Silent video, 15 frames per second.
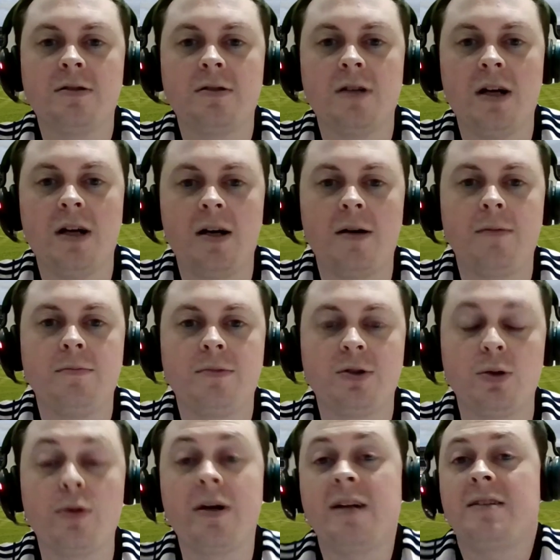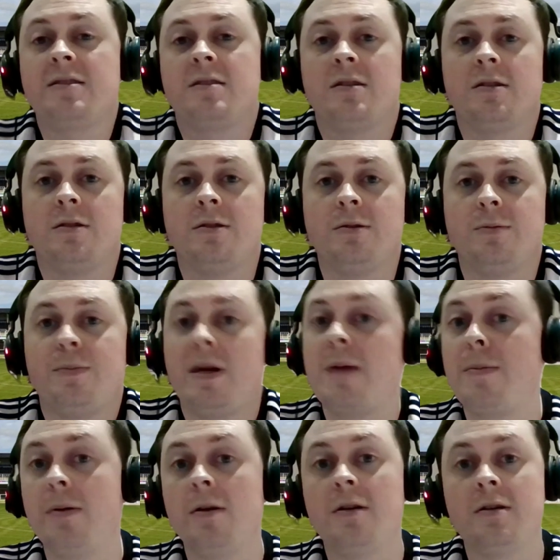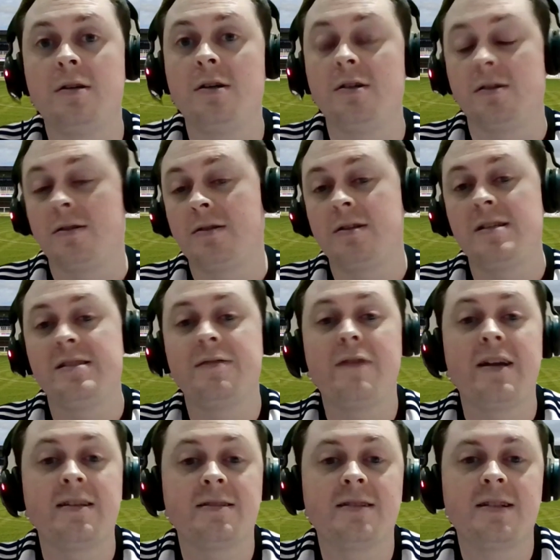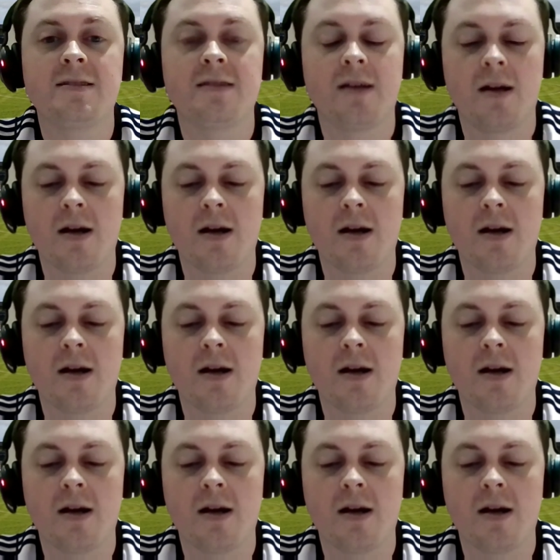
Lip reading: talking to people at these events, hasn't